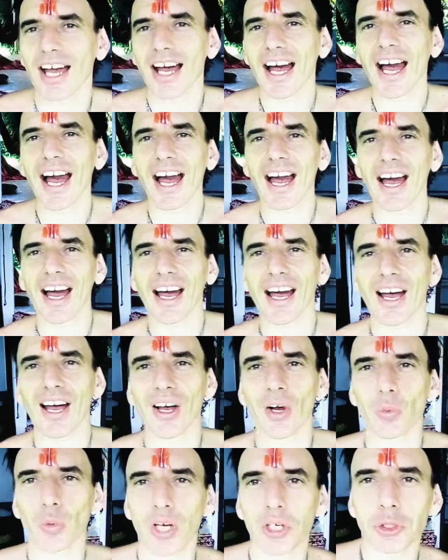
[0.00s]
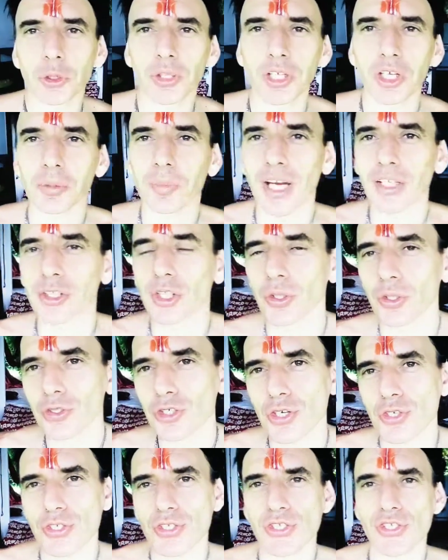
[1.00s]
Aha! We are talking about
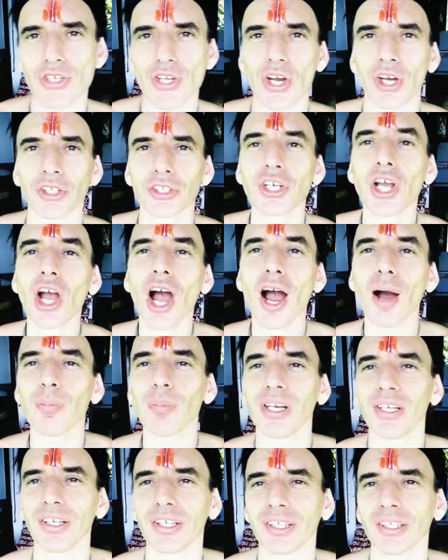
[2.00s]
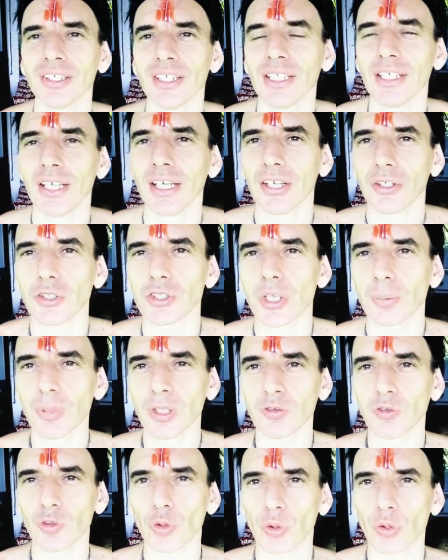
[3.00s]
conscious uncoupling, and the
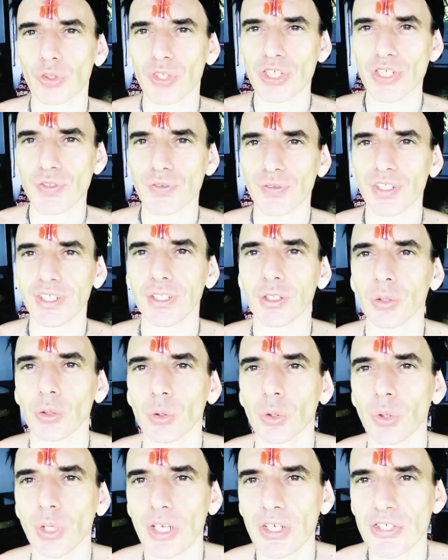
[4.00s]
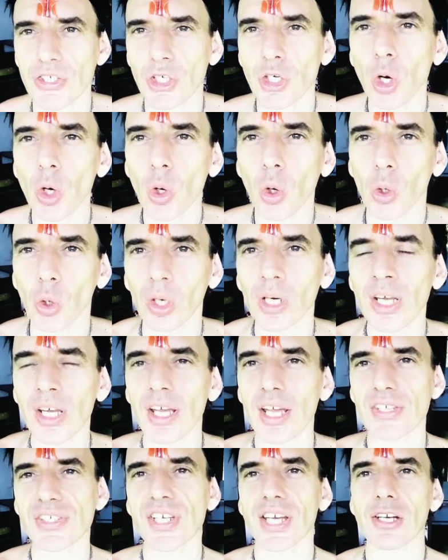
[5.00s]
topic for this video is core
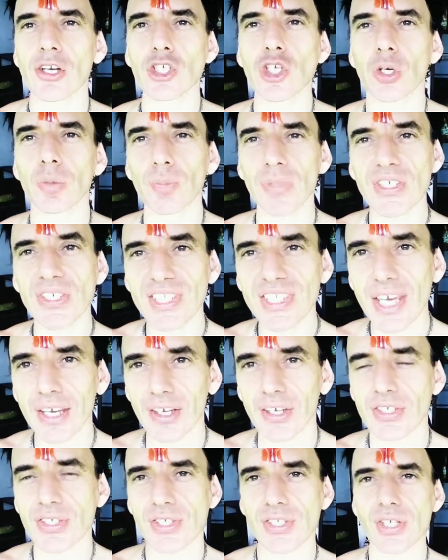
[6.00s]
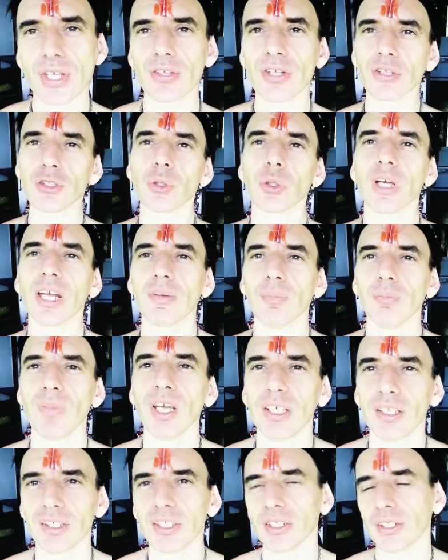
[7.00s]
escalation mistakes that you can
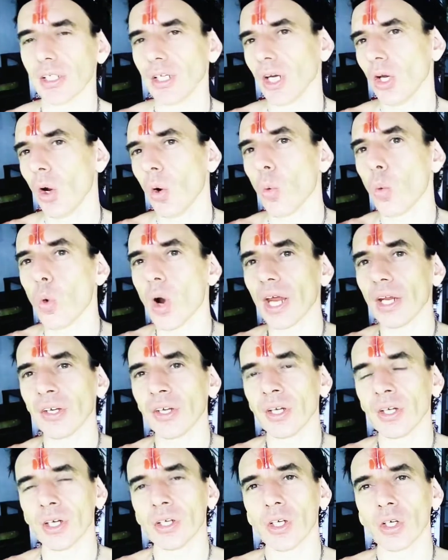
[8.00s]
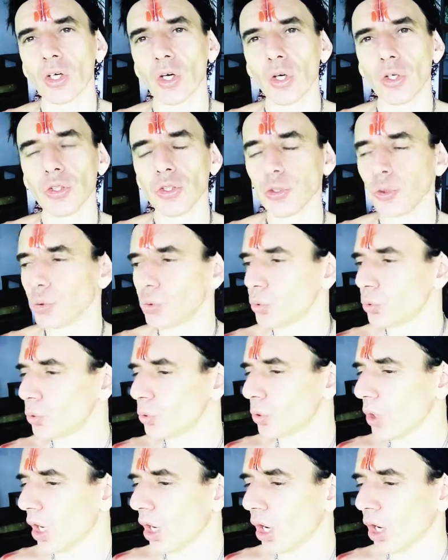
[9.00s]
make when uh,
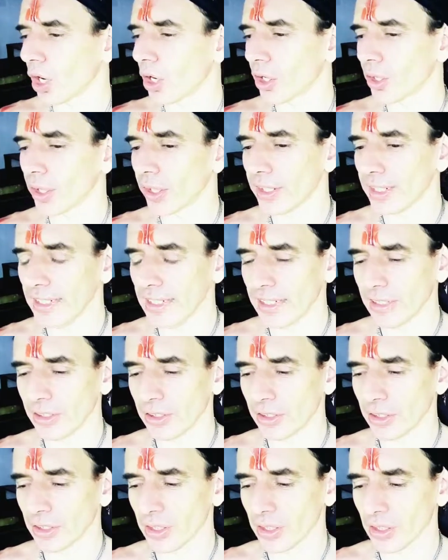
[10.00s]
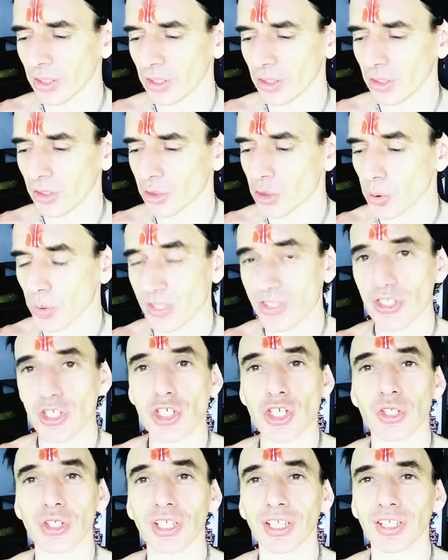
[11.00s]
you are in uh,
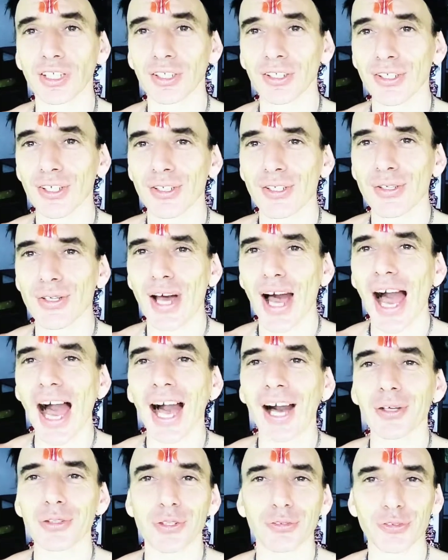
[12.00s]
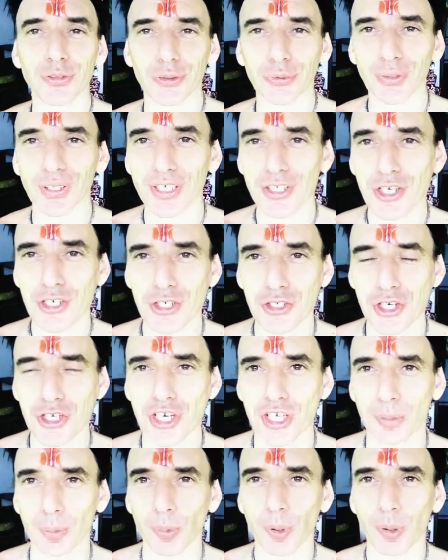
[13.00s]
transitioning out of a
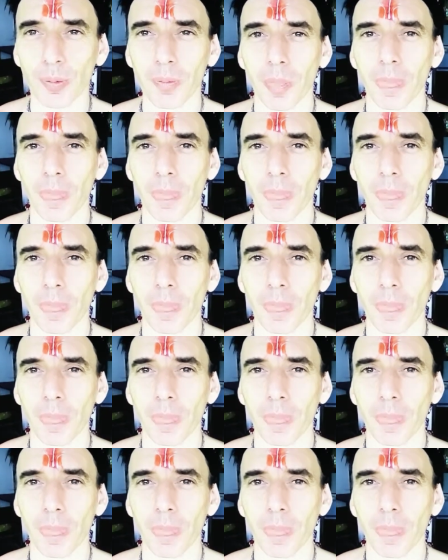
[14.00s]
relationship.